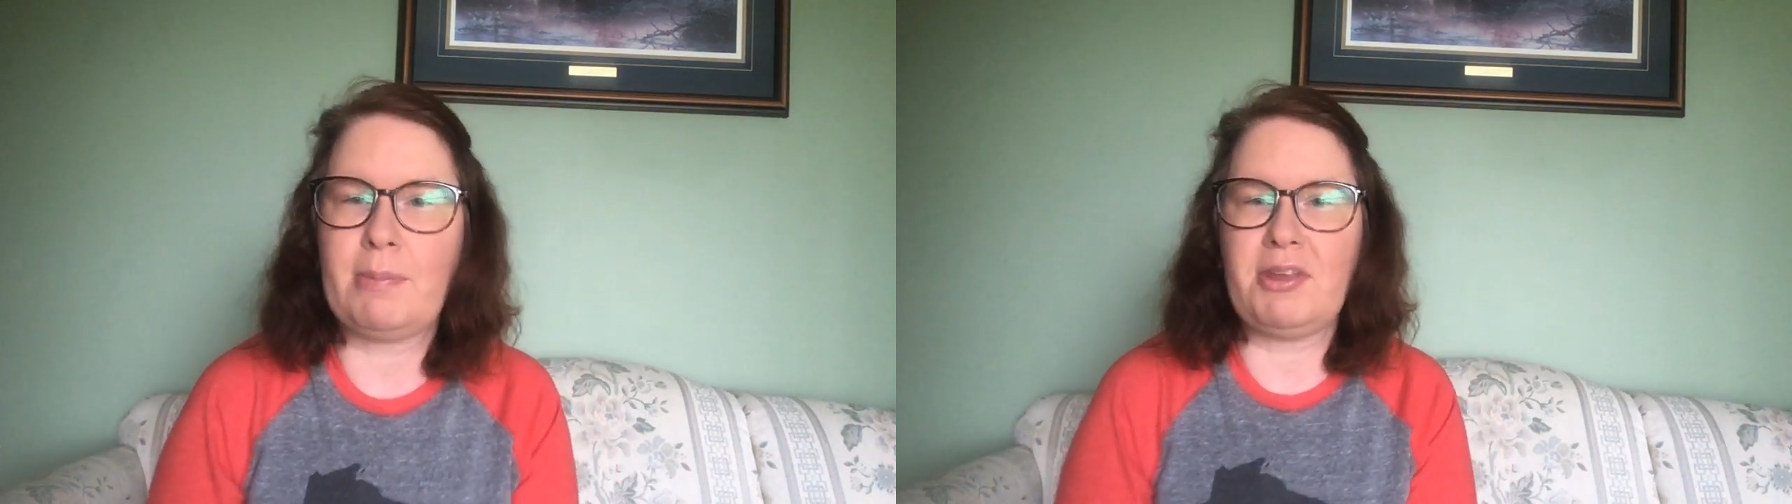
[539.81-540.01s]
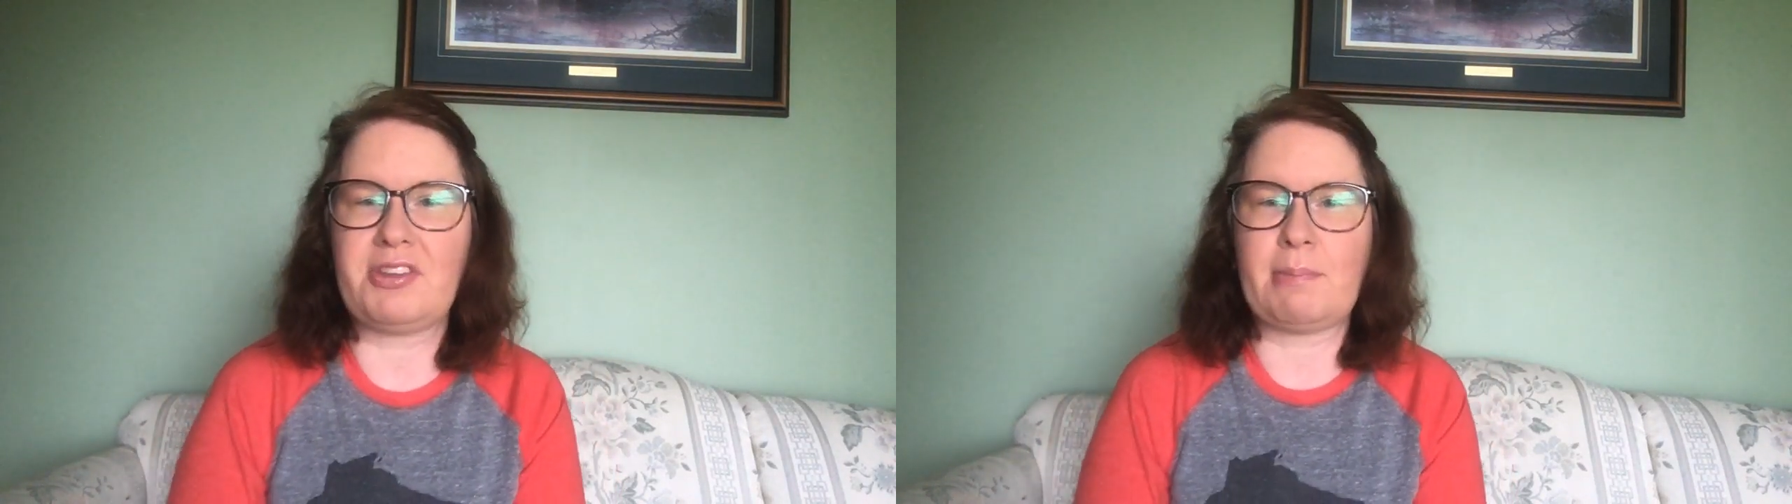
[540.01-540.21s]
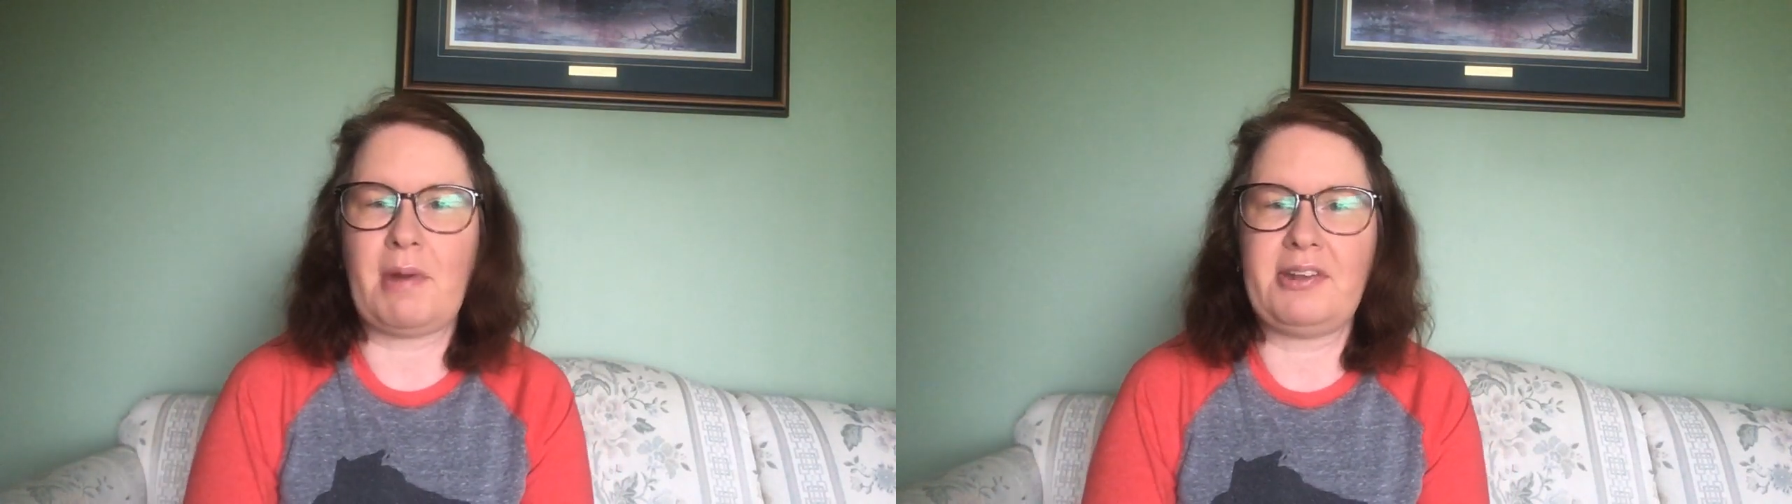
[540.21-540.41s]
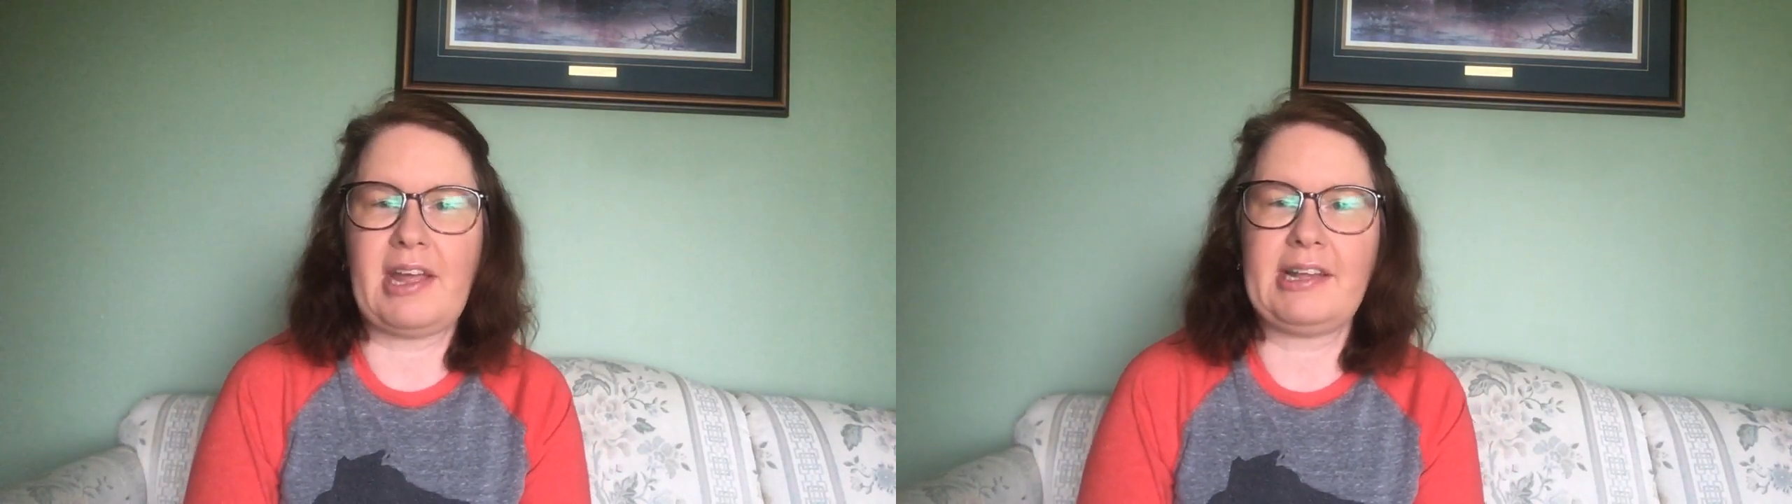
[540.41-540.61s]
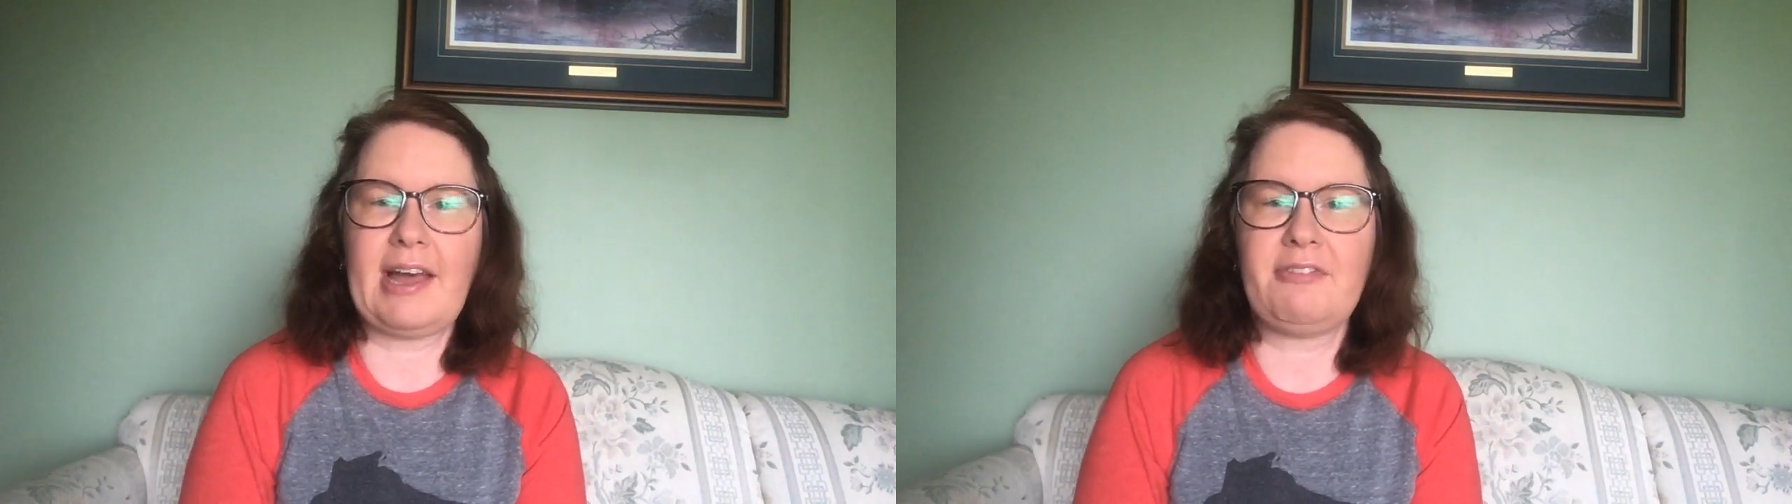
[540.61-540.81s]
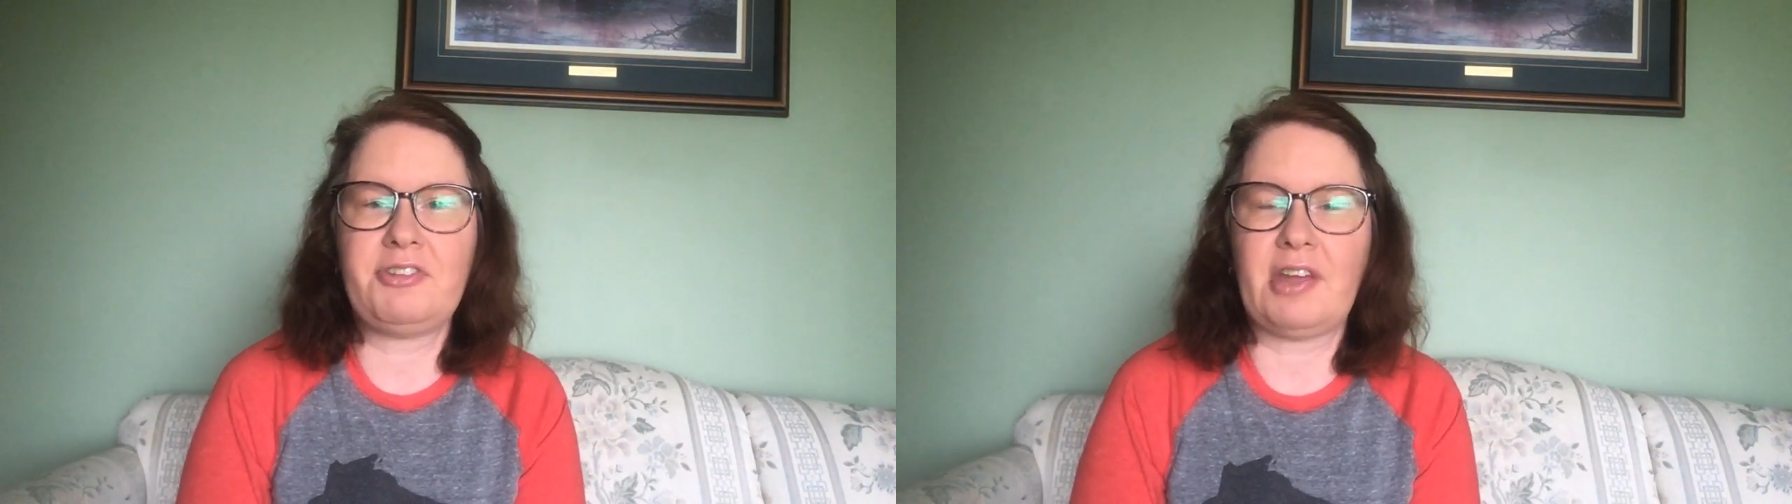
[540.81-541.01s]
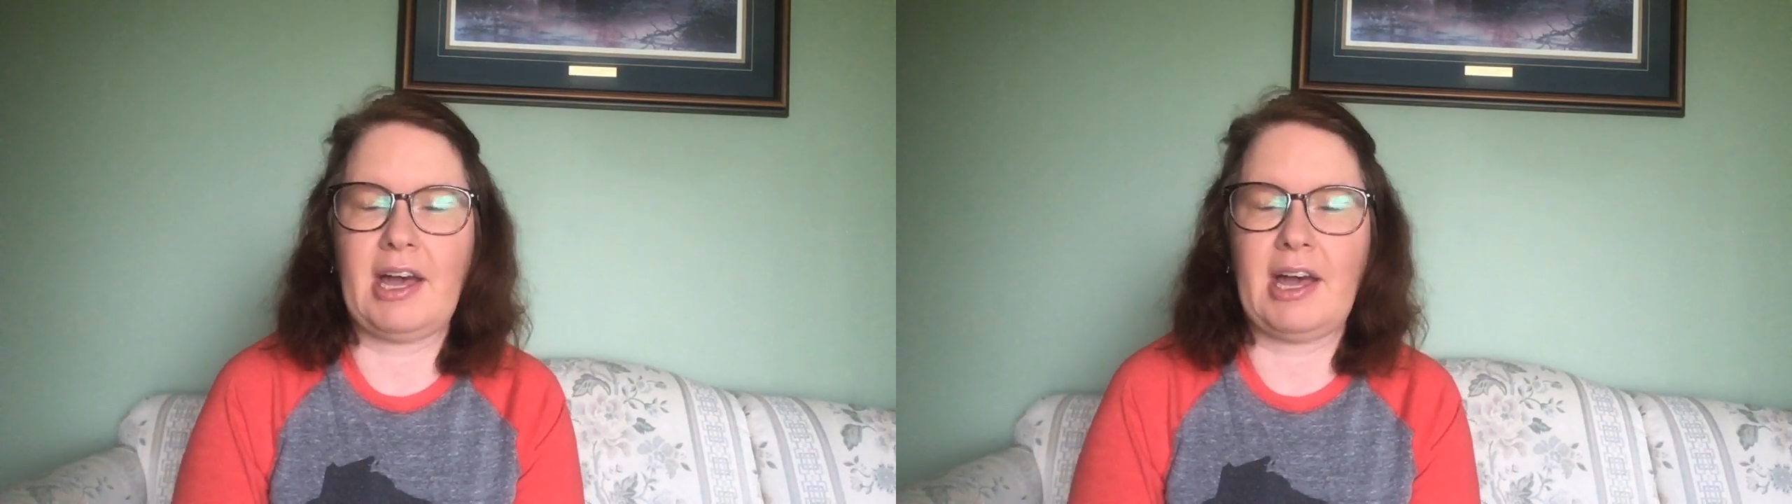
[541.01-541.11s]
Music Monday left.